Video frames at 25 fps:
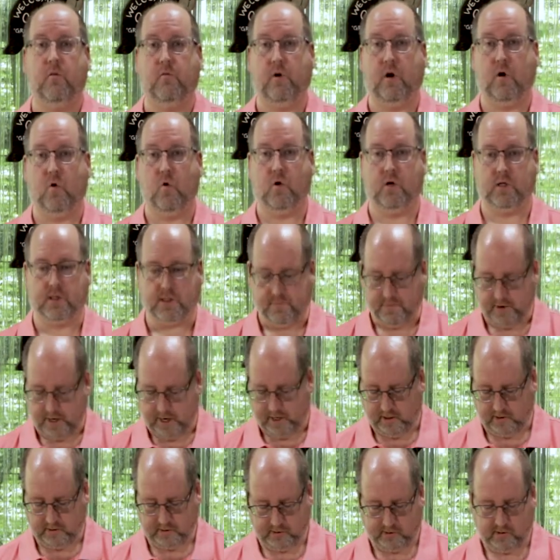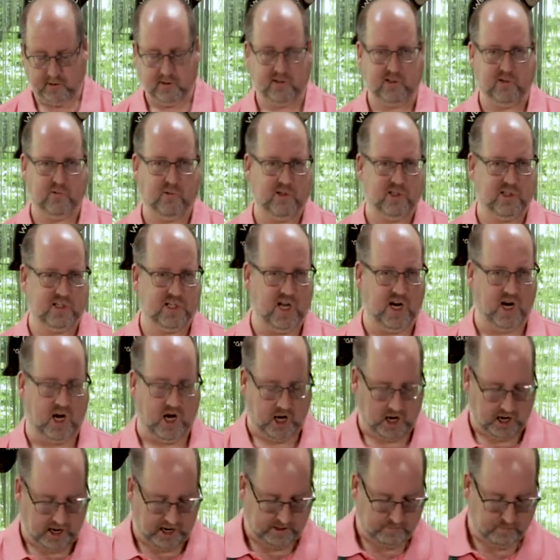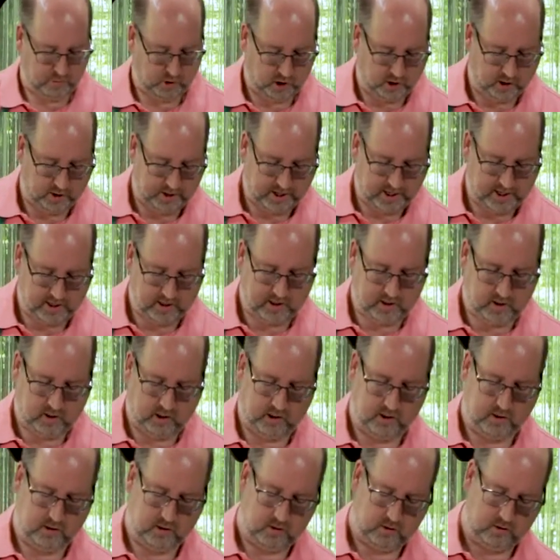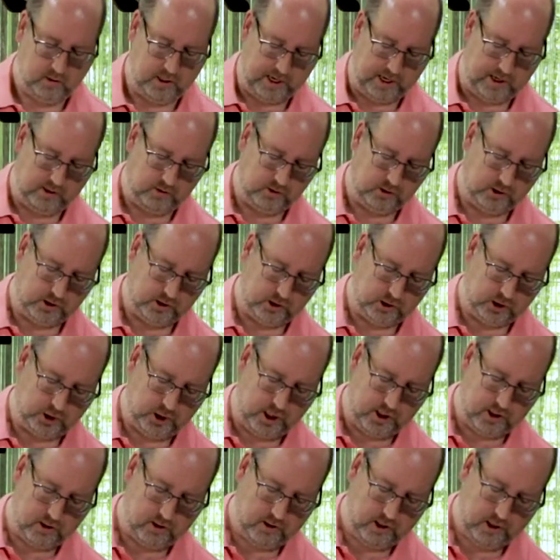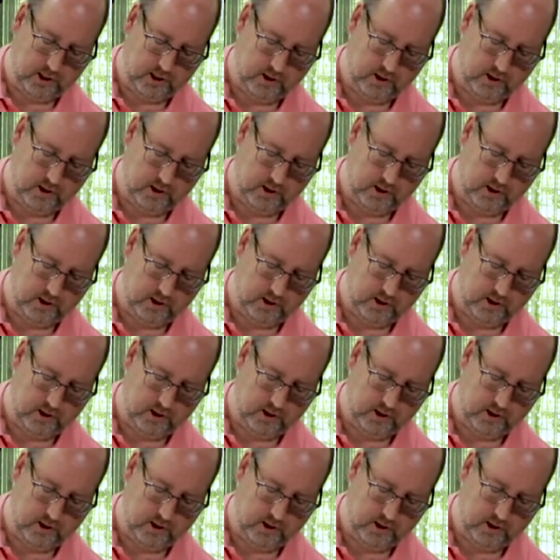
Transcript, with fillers: 3/4 of an ounce. So let's kind of eyeball that in our little ounce shaker